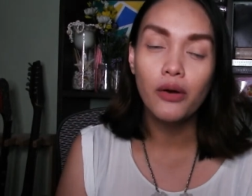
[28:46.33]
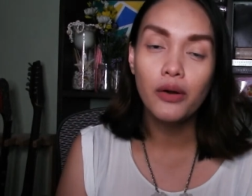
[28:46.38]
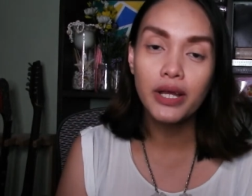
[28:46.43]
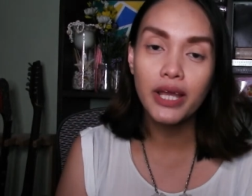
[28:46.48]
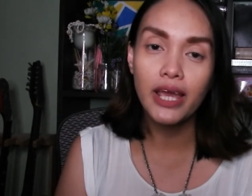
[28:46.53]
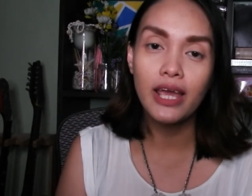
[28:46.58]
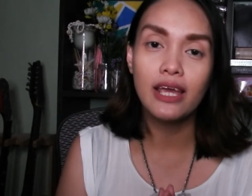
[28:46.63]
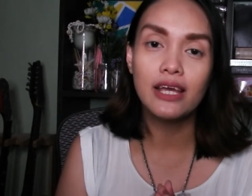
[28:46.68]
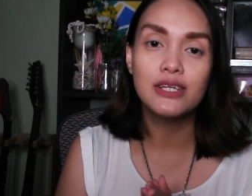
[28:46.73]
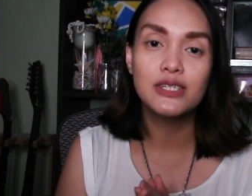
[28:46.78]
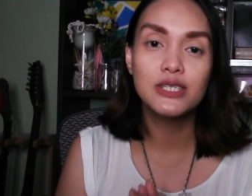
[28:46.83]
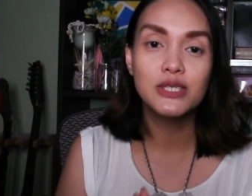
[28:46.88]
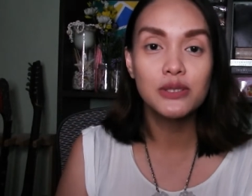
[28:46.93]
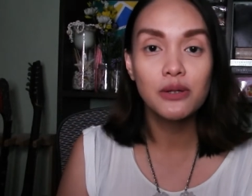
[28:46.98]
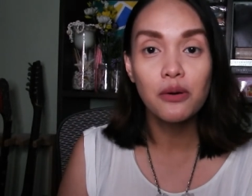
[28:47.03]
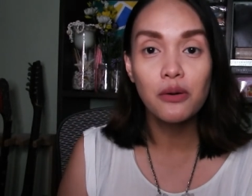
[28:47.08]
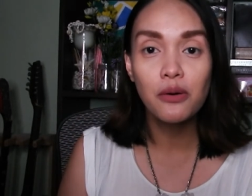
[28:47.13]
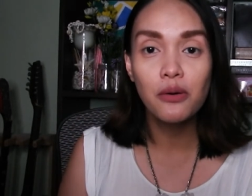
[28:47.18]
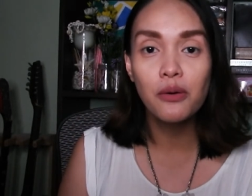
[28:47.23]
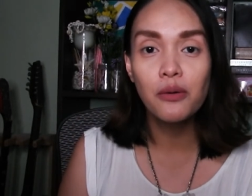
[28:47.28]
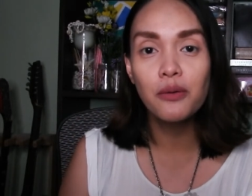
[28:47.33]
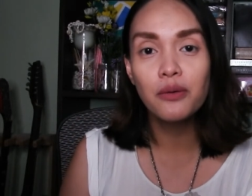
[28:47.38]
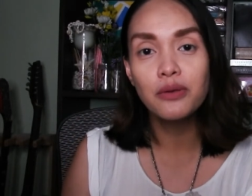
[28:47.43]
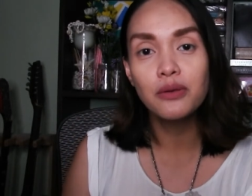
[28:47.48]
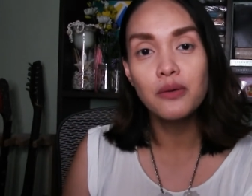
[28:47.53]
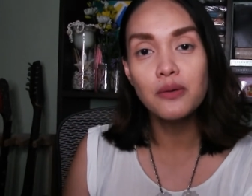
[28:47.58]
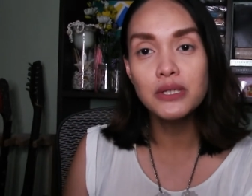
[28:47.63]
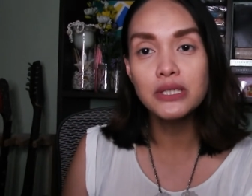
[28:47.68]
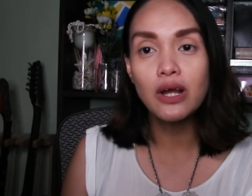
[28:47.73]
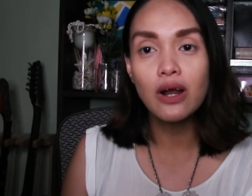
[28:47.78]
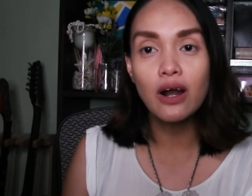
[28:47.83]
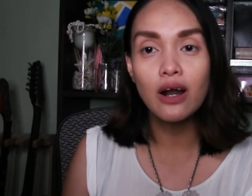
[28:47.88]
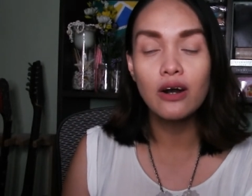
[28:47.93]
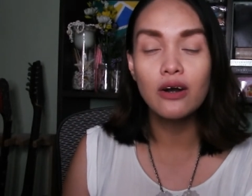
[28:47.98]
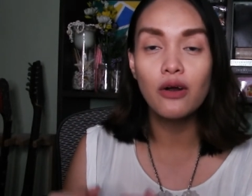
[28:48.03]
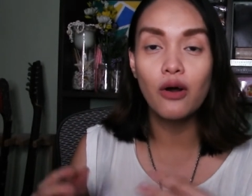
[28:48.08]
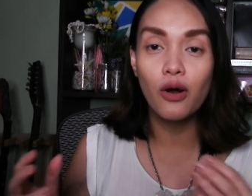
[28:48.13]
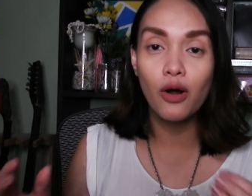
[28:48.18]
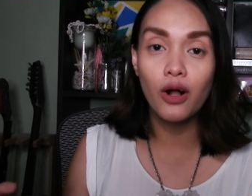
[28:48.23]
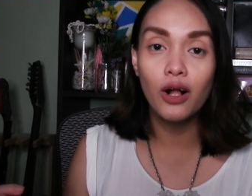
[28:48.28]
Okay, so those
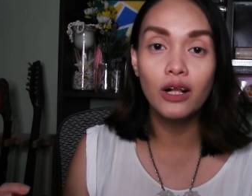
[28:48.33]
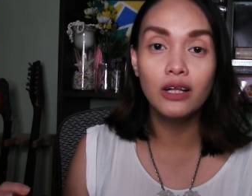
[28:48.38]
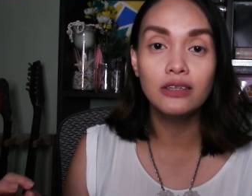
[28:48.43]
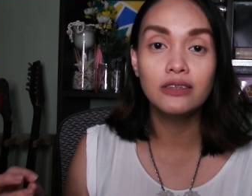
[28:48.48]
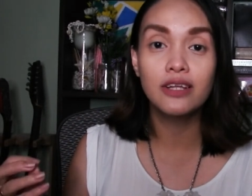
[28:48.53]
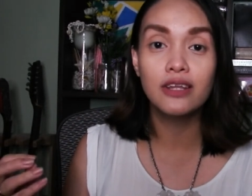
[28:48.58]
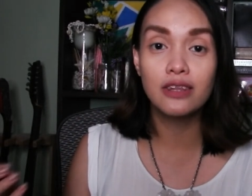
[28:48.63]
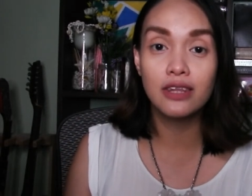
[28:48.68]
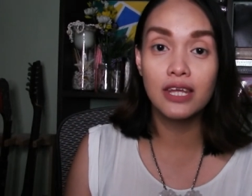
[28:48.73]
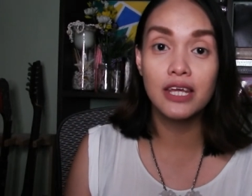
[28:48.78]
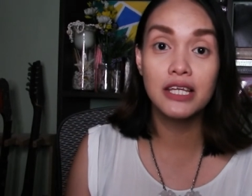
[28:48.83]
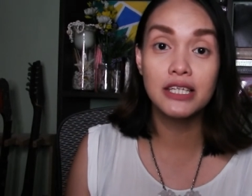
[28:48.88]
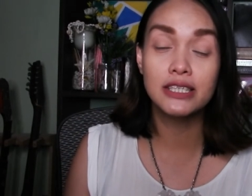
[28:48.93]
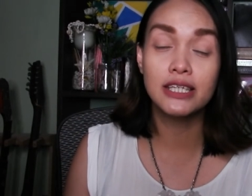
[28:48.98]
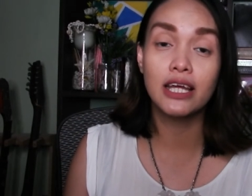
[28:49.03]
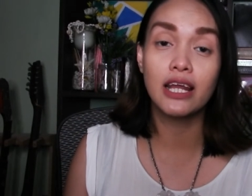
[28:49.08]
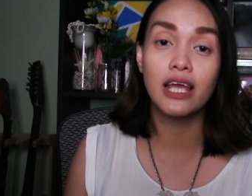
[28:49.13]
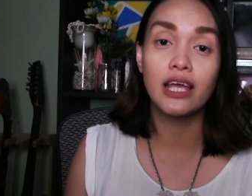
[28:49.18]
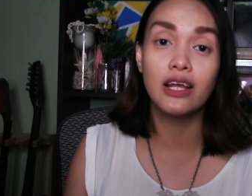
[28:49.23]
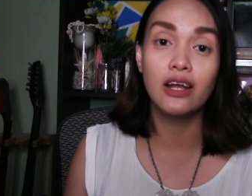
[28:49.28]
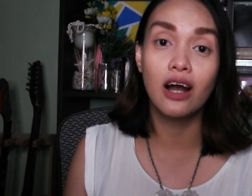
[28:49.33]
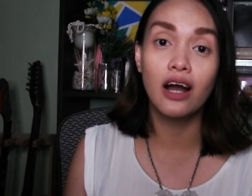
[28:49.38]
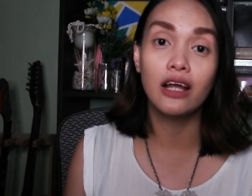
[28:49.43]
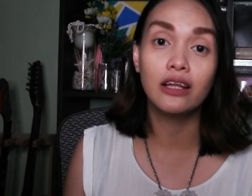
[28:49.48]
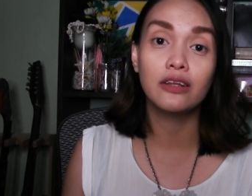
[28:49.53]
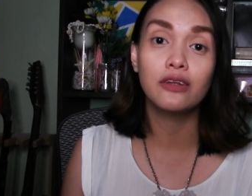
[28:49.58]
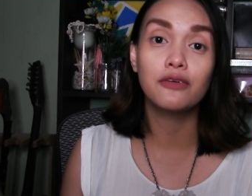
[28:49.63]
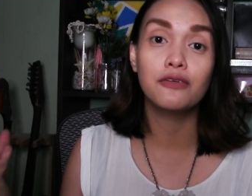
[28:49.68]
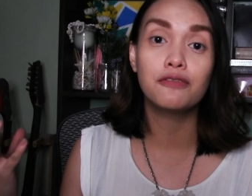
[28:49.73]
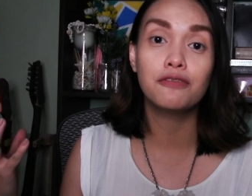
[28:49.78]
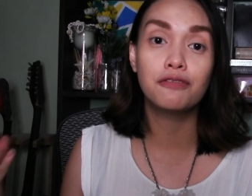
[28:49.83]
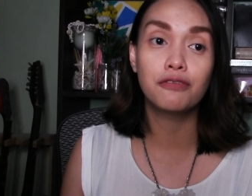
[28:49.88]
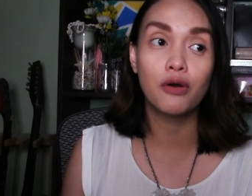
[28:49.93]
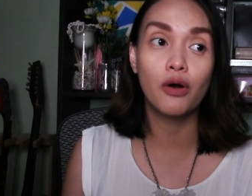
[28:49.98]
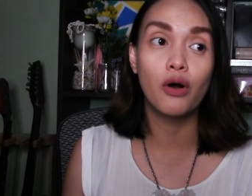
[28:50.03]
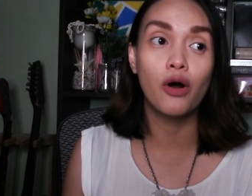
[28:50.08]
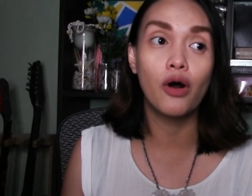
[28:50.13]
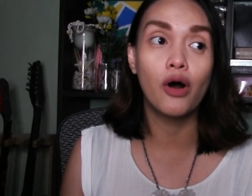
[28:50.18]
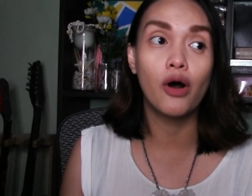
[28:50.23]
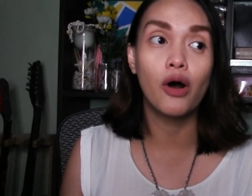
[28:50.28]
are all the things that I got
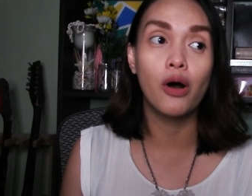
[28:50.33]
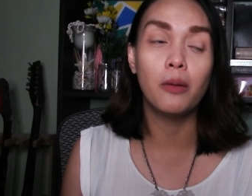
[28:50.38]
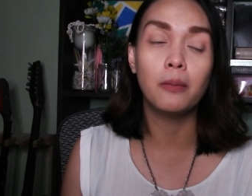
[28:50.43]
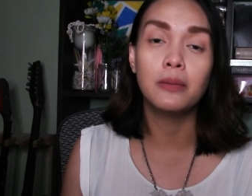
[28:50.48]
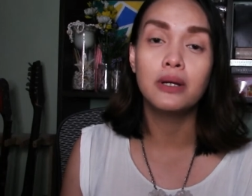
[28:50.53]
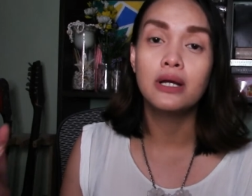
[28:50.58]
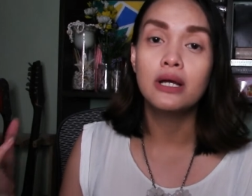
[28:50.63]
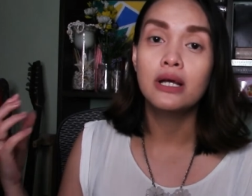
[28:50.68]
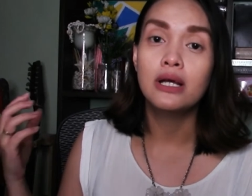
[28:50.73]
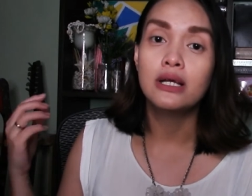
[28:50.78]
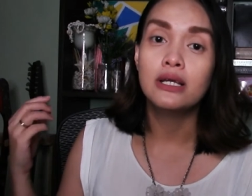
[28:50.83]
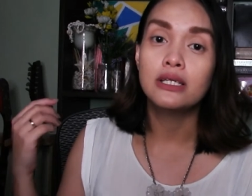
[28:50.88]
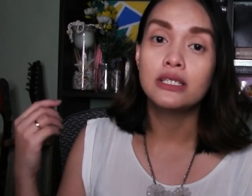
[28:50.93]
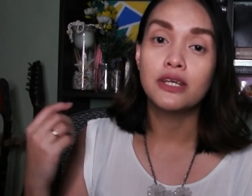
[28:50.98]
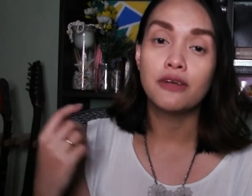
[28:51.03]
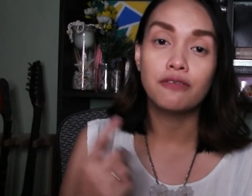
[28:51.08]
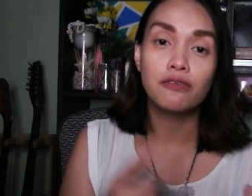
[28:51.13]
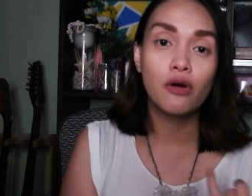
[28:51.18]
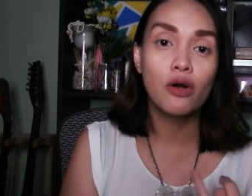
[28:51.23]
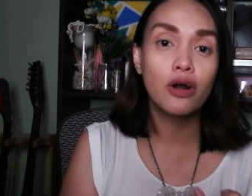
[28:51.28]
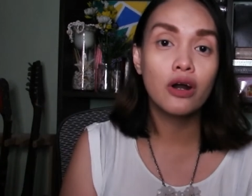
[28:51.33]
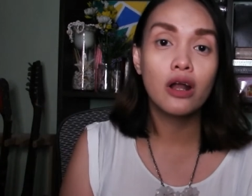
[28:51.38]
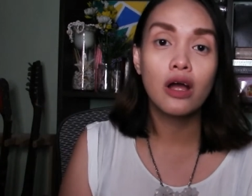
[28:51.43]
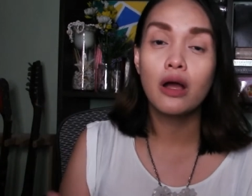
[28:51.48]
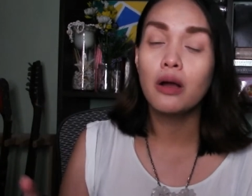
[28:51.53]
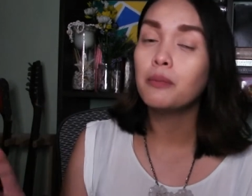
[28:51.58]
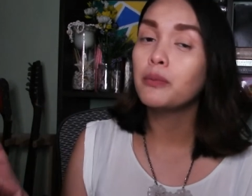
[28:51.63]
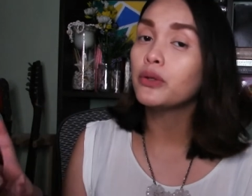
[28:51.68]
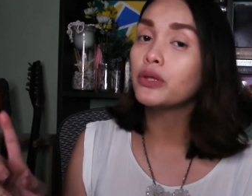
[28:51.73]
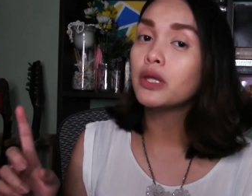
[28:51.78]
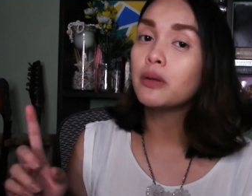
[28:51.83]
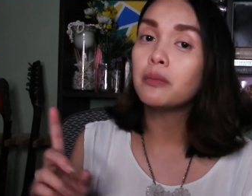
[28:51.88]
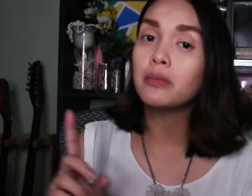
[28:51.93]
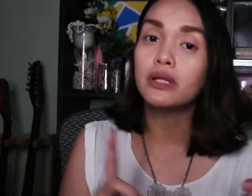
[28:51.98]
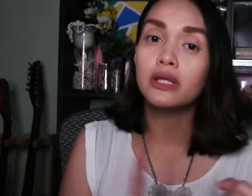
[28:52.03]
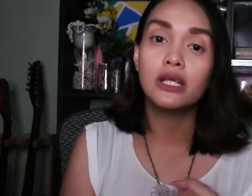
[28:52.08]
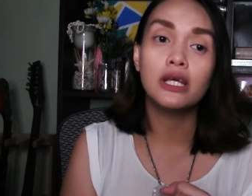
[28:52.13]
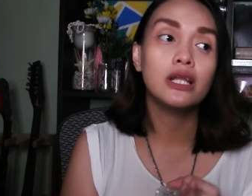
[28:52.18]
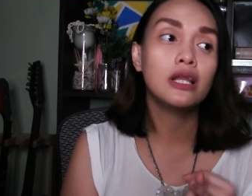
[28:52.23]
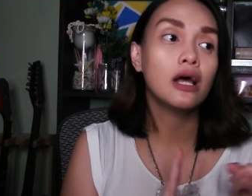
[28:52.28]
from Sephora, Beauty
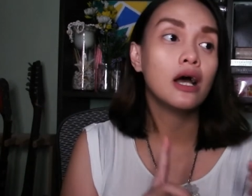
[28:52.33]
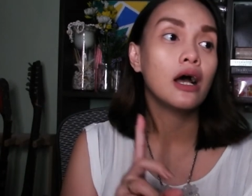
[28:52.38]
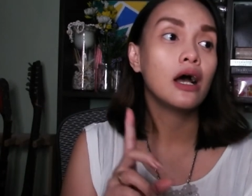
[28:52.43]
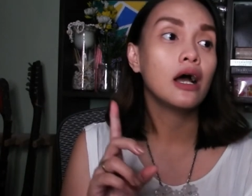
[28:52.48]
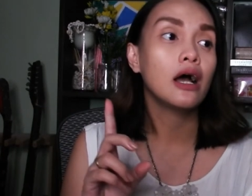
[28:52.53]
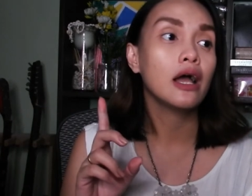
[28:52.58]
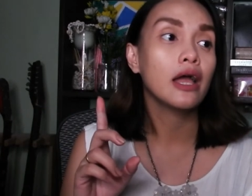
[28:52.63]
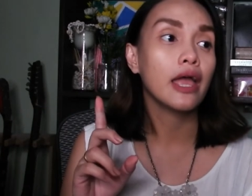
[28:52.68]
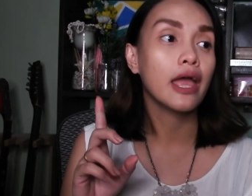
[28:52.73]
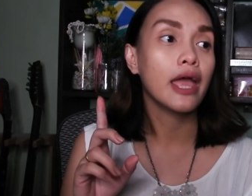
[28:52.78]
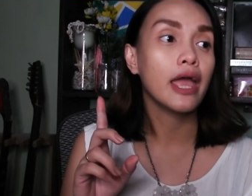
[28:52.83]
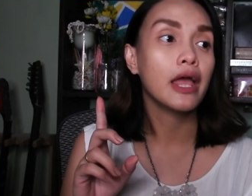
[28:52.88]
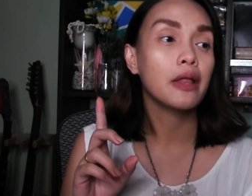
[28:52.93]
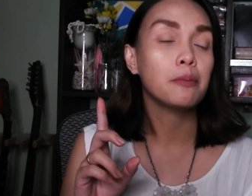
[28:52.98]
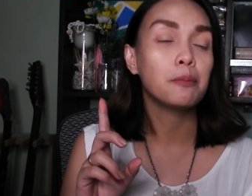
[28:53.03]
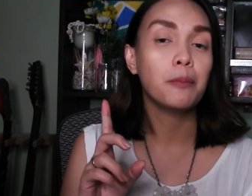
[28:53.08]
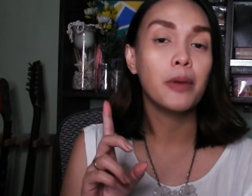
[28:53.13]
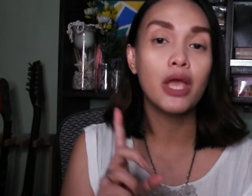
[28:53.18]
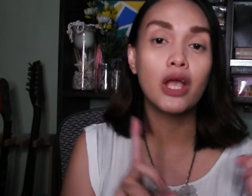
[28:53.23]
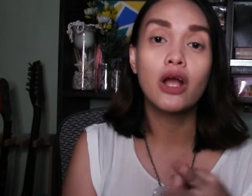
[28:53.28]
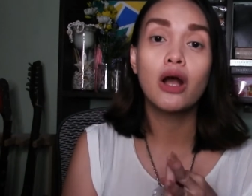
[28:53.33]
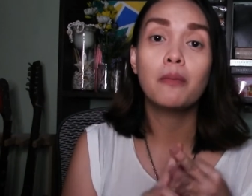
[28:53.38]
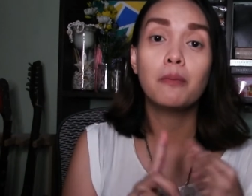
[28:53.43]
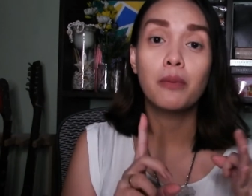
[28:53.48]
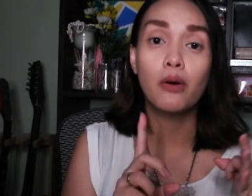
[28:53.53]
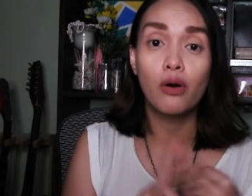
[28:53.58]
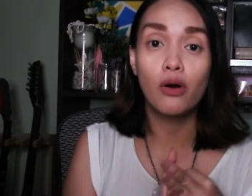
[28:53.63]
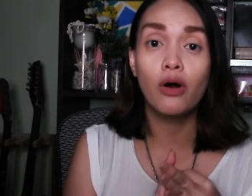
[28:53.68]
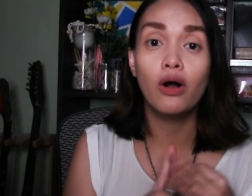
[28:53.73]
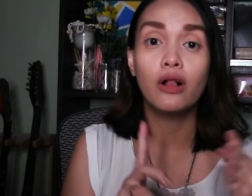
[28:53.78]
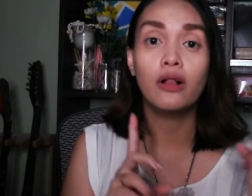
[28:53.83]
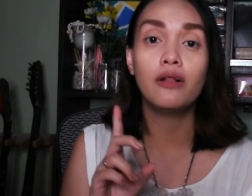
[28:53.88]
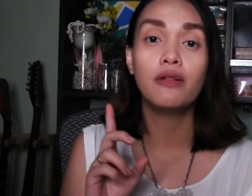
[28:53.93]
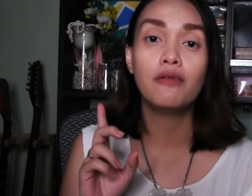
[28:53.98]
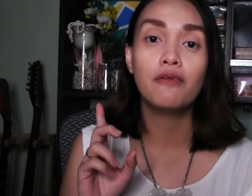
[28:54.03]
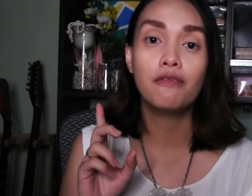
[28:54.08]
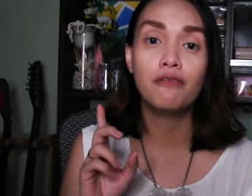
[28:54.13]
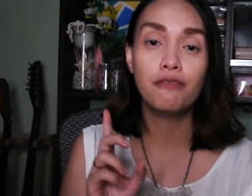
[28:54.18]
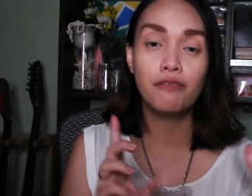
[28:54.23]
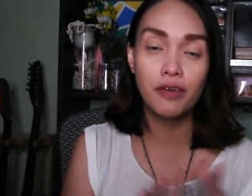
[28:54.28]
Manila, and Makeup Haul
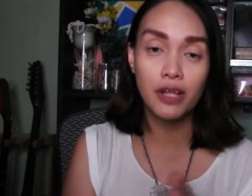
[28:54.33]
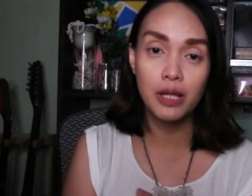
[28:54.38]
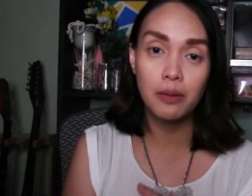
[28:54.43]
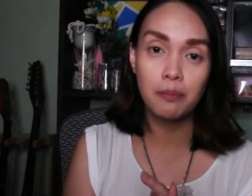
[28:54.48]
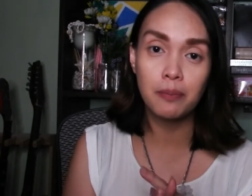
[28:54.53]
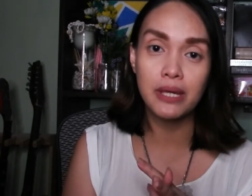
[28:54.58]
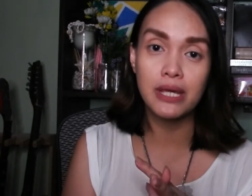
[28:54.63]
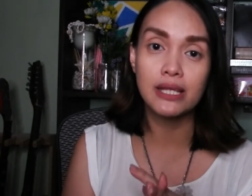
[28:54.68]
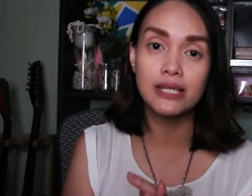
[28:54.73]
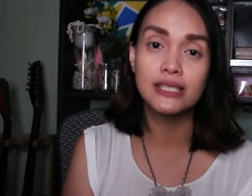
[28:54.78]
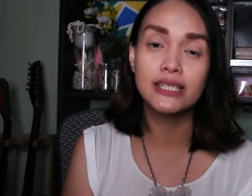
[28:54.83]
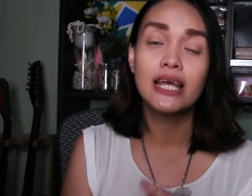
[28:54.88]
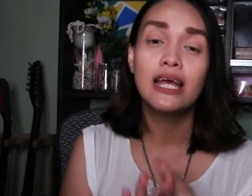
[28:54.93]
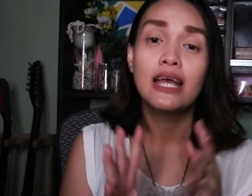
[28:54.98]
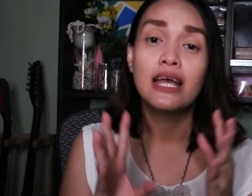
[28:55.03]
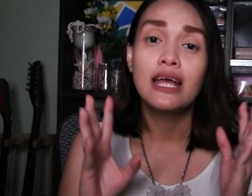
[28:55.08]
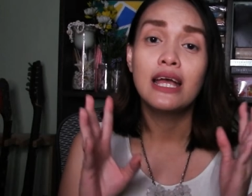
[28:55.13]
Philippines.